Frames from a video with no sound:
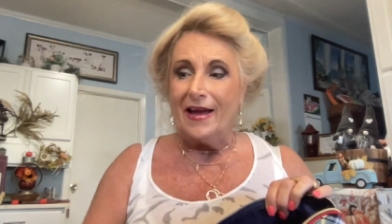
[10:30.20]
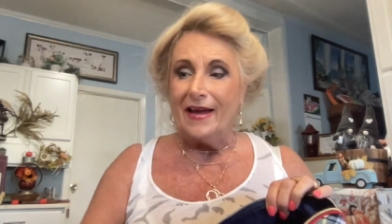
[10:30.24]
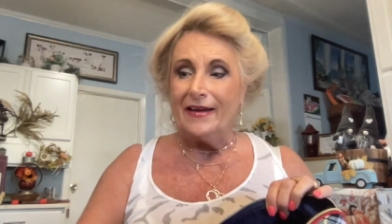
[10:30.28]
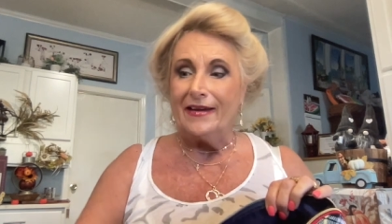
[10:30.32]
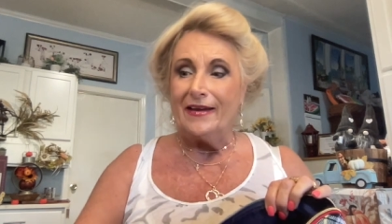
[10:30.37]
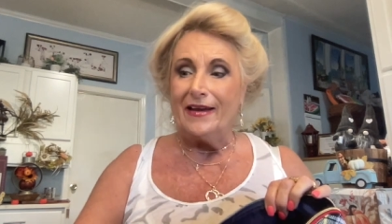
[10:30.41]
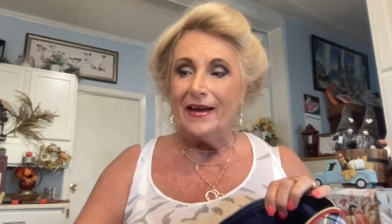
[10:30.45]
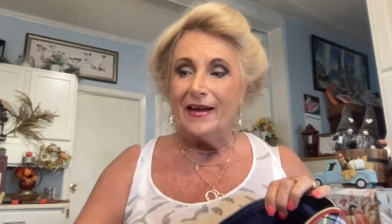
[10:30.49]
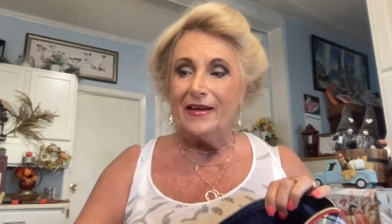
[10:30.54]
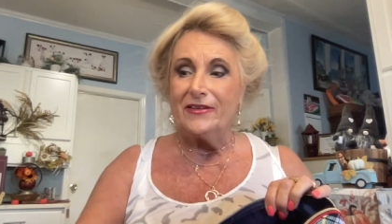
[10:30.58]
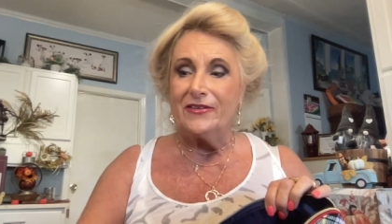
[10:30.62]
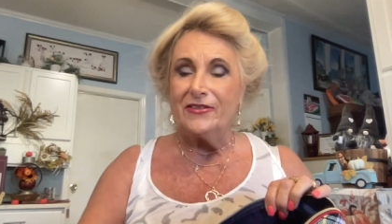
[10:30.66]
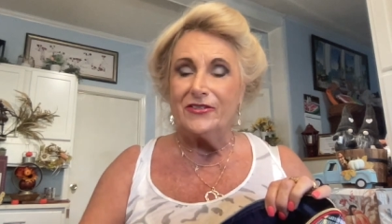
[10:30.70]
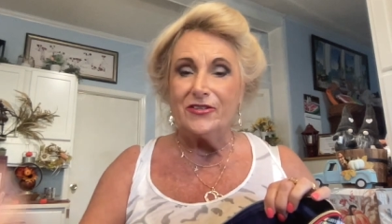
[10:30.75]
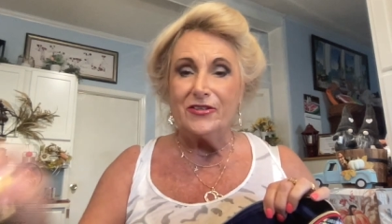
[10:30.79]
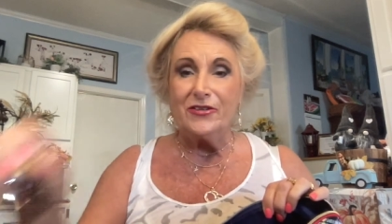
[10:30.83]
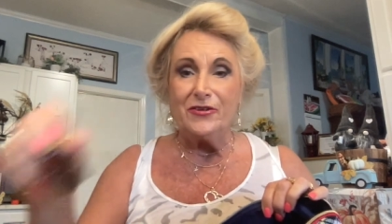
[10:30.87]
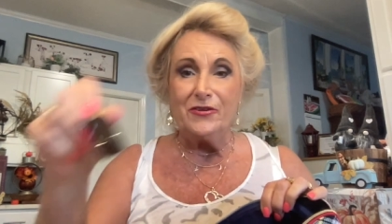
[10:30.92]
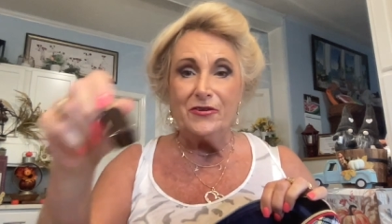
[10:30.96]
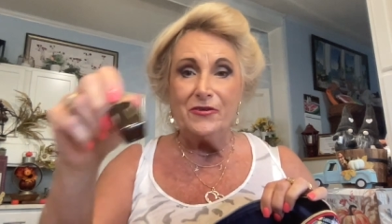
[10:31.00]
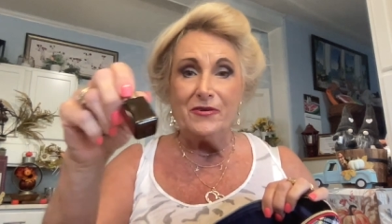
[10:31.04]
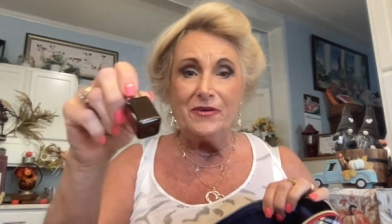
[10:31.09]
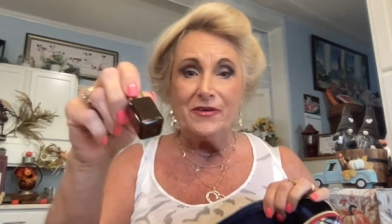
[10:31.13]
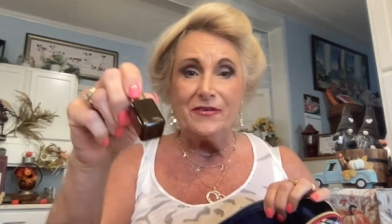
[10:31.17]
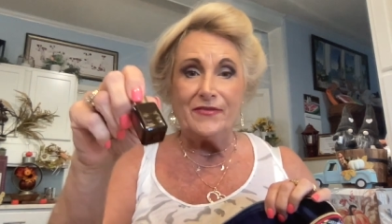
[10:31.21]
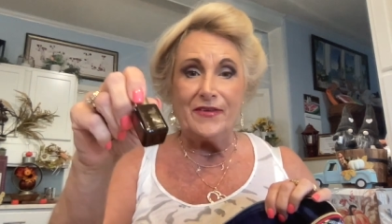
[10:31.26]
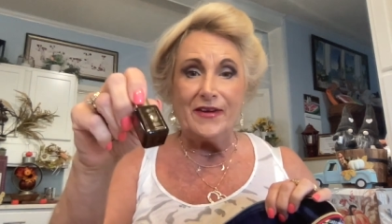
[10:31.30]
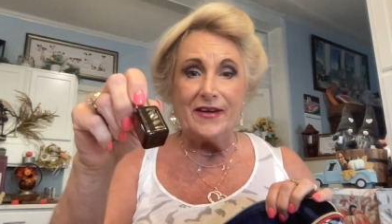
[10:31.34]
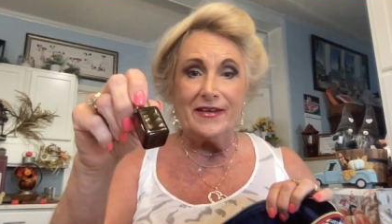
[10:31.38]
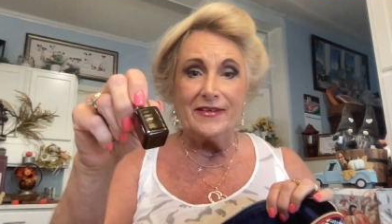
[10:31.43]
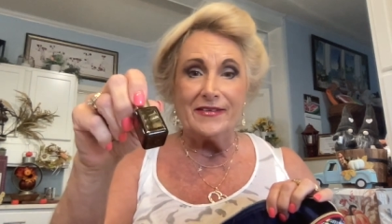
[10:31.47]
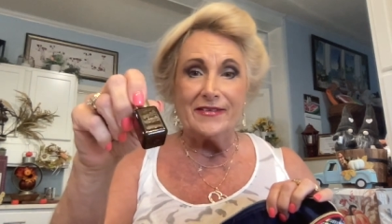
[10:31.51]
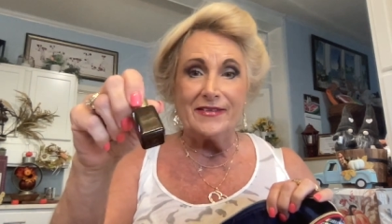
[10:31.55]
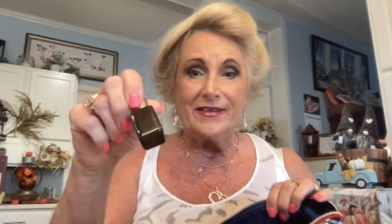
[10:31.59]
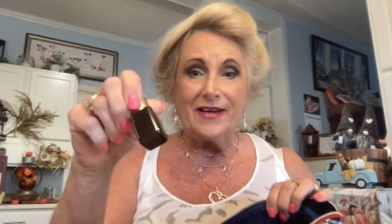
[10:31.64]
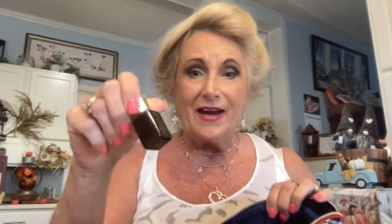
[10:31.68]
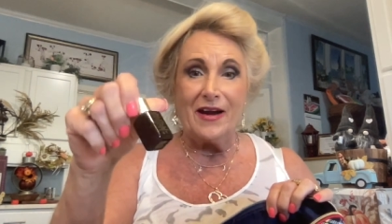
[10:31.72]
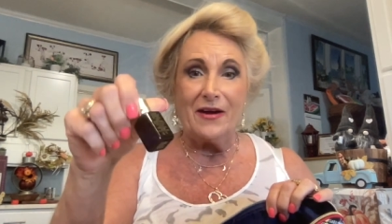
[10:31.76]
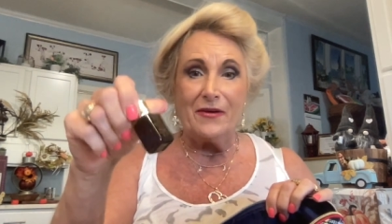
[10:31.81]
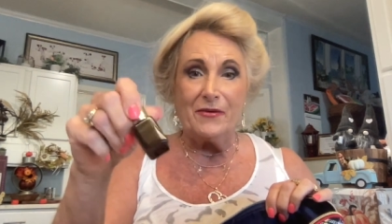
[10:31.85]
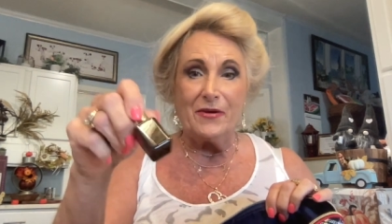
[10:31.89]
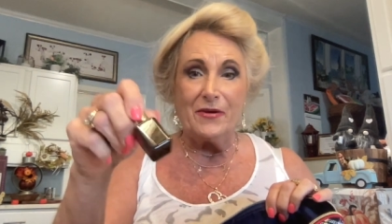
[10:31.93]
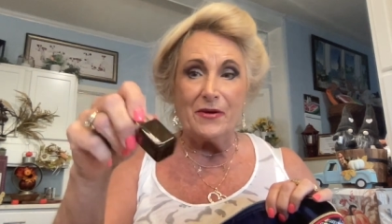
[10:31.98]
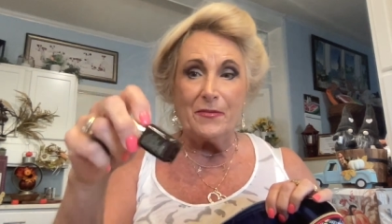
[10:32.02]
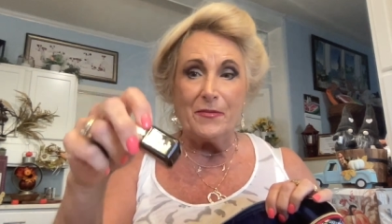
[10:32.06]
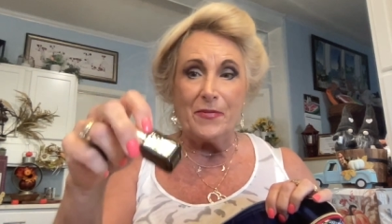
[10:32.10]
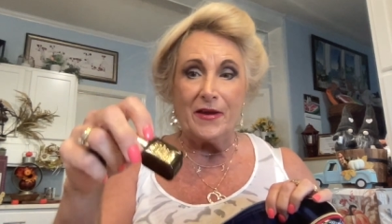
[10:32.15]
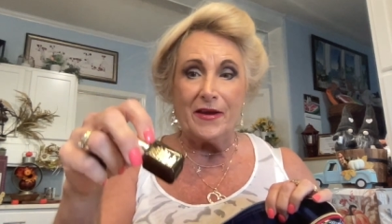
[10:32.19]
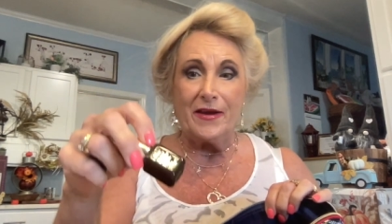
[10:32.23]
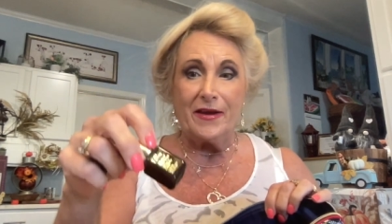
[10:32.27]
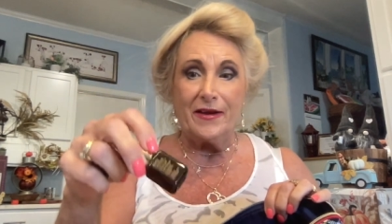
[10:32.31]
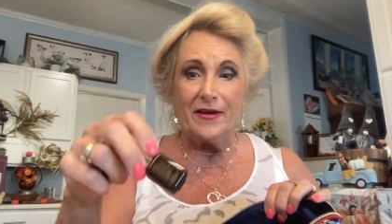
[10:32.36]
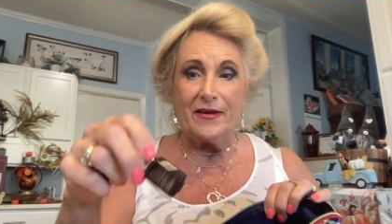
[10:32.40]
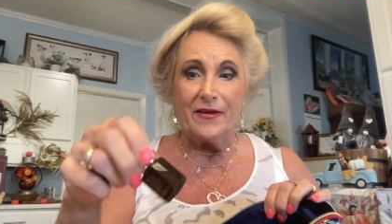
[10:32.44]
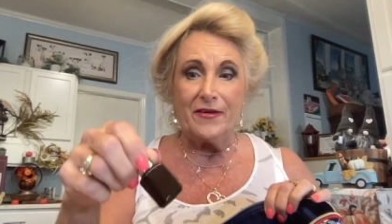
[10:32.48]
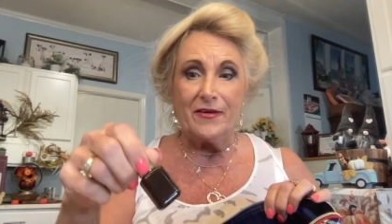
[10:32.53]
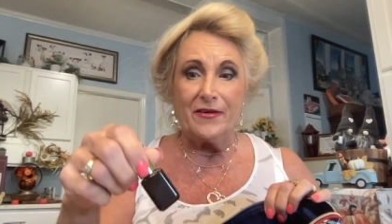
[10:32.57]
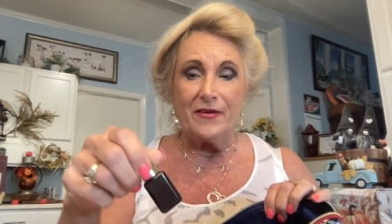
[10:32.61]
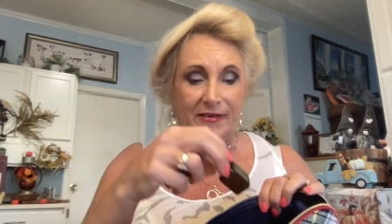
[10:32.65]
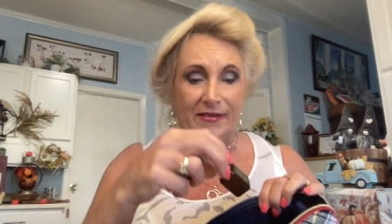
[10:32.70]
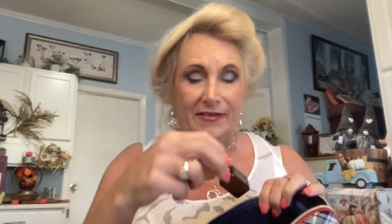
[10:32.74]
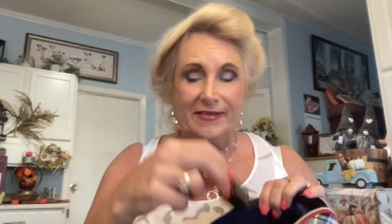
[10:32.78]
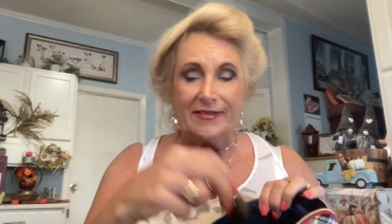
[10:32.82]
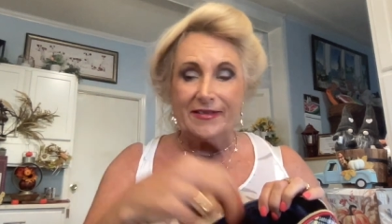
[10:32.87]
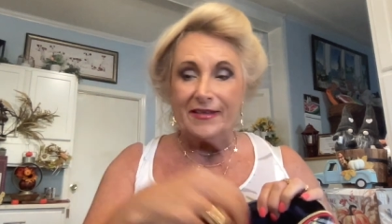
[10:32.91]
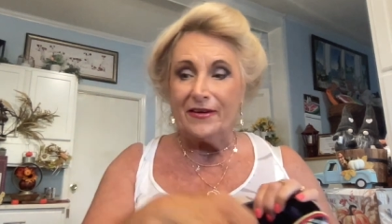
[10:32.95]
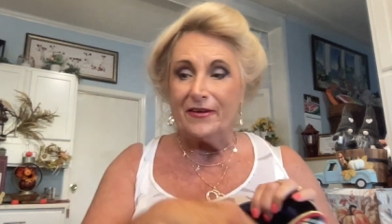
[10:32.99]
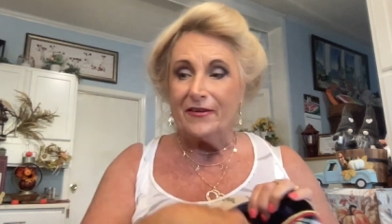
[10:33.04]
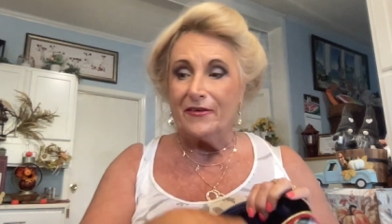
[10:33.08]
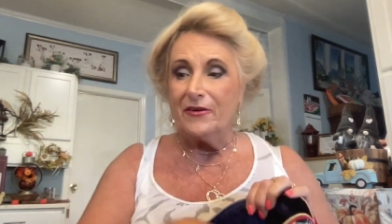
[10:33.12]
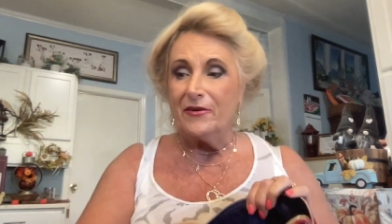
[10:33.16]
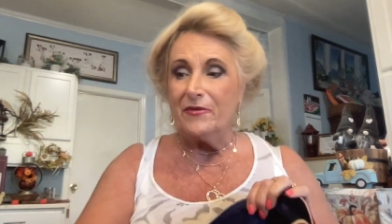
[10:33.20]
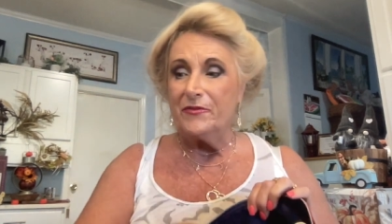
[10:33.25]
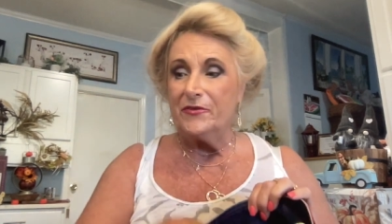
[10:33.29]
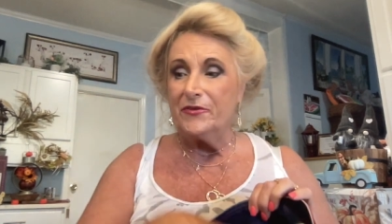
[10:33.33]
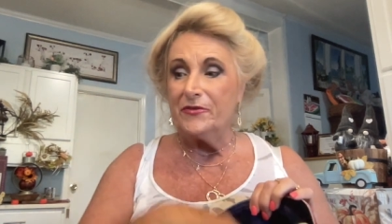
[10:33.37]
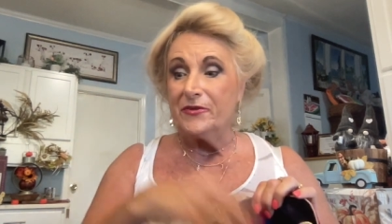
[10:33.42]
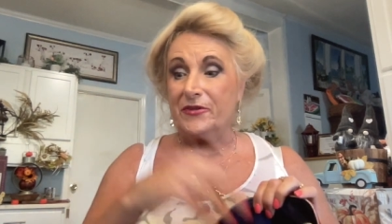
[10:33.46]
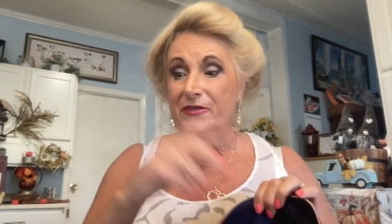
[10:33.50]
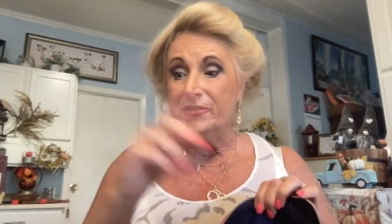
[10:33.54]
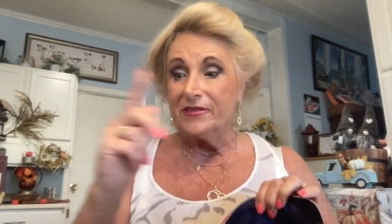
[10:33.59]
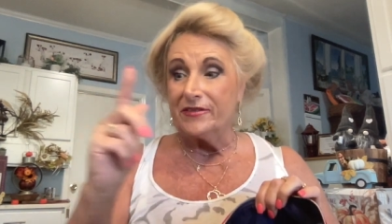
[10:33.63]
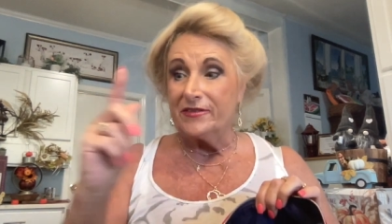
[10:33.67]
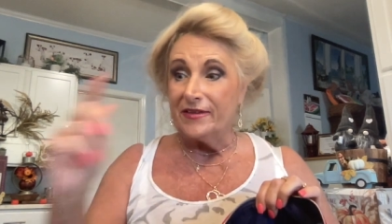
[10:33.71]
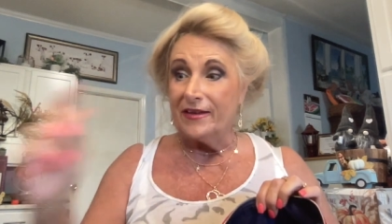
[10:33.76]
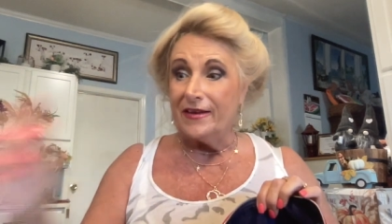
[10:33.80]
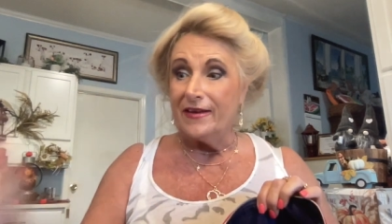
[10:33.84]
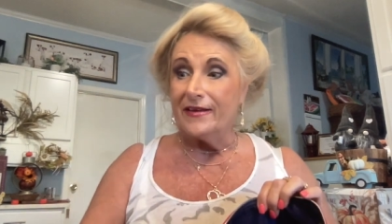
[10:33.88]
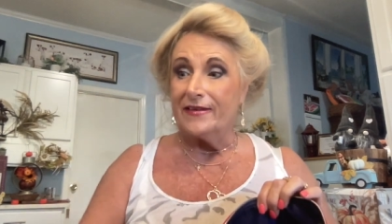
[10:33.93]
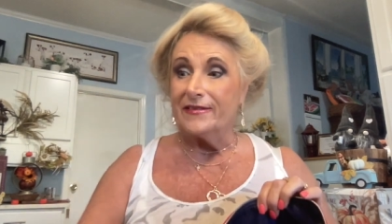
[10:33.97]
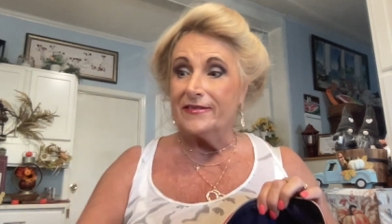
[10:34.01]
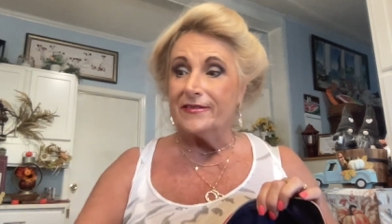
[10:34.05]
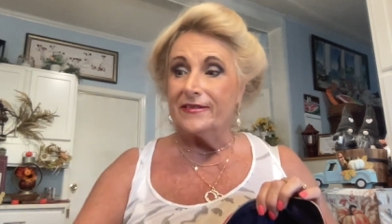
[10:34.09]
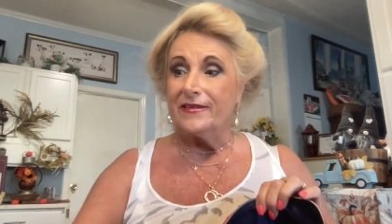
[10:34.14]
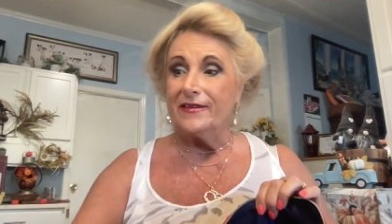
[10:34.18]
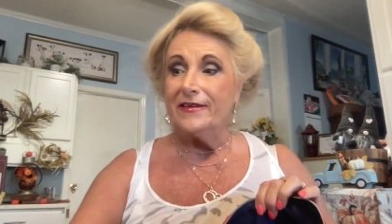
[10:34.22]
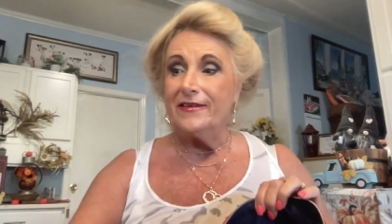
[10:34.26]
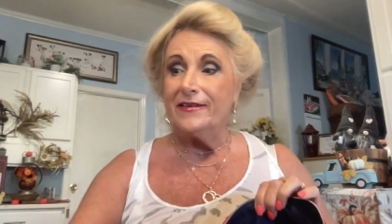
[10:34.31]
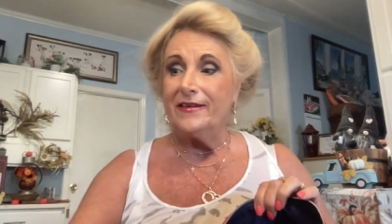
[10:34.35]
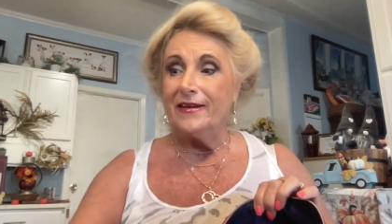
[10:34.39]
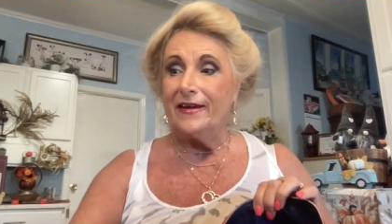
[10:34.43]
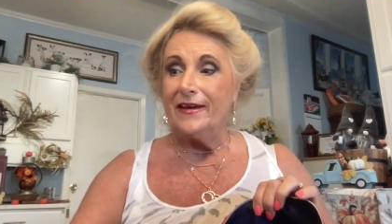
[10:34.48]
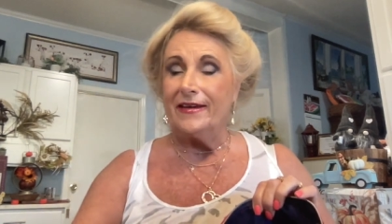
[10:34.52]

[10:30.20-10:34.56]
I got two Advanced Night Repair serums, which is excellent.